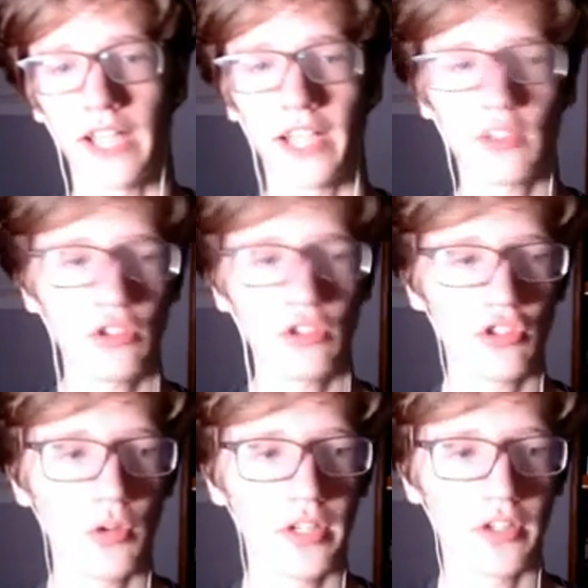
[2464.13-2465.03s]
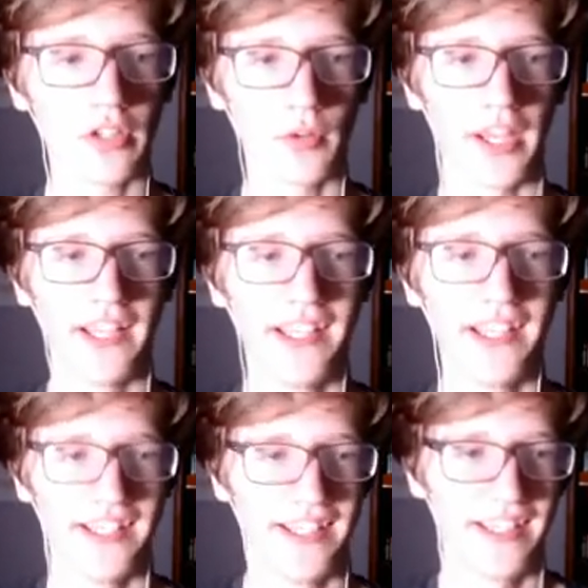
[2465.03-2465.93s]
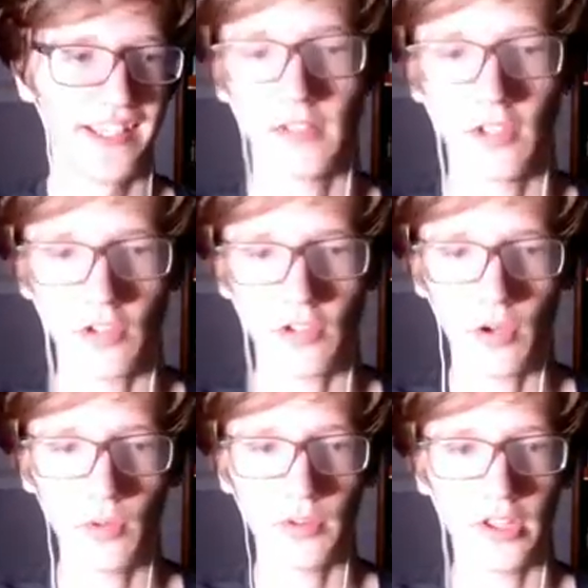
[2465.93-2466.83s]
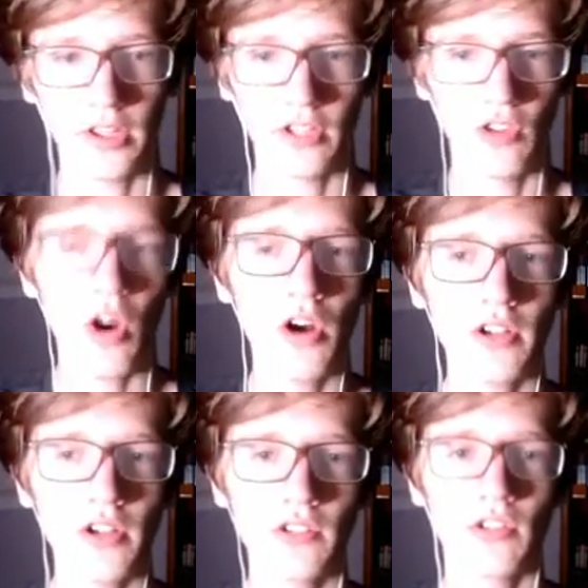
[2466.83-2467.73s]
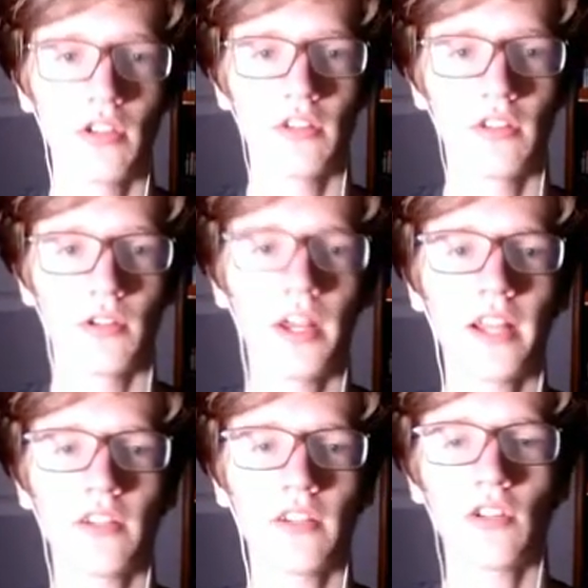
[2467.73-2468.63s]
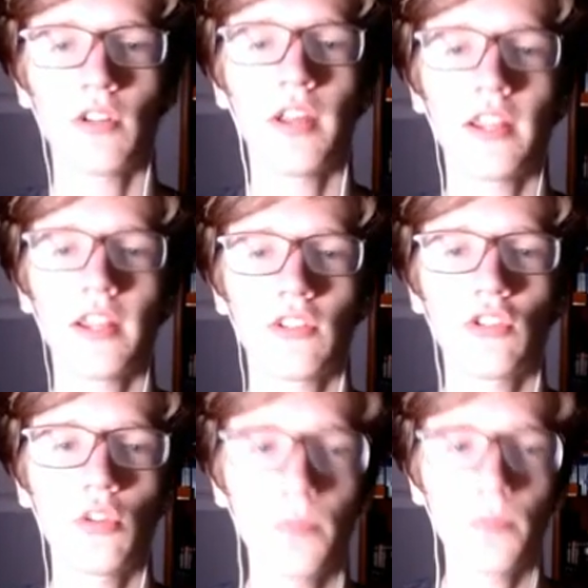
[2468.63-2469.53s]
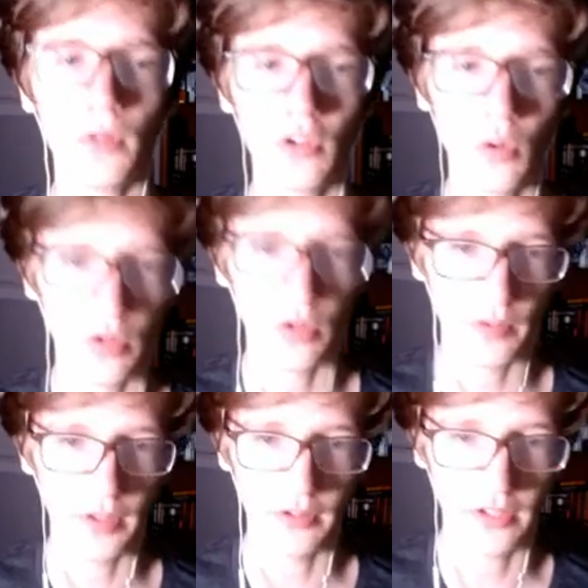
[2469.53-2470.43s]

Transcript: I could just go the other way. So the dogs, they're not super gory when you